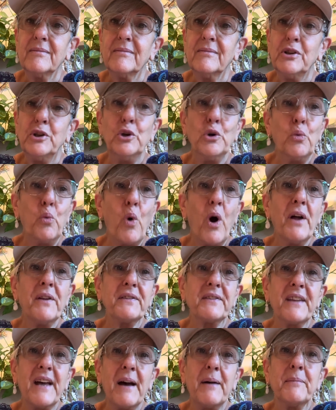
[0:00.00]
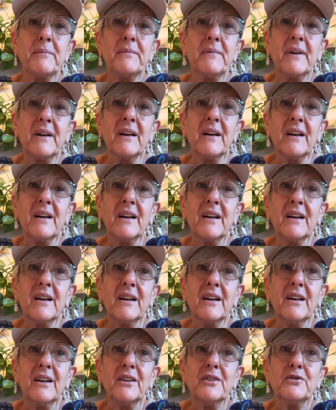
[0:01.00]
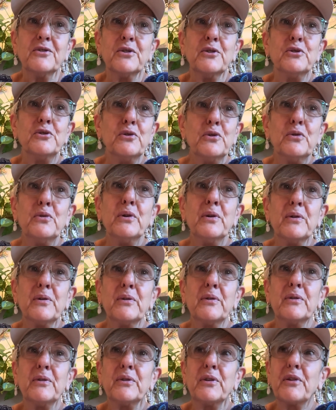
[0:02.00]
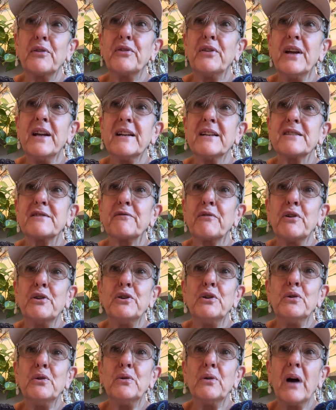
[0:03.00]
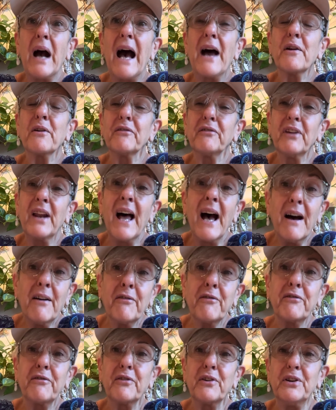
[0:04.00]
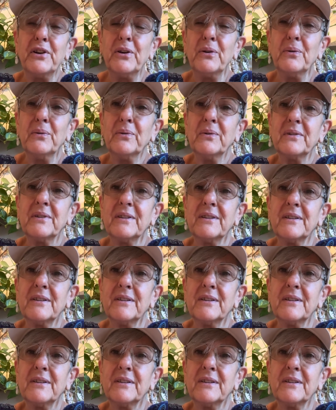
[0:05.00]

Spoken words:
You want them to do the things for you out of love for you,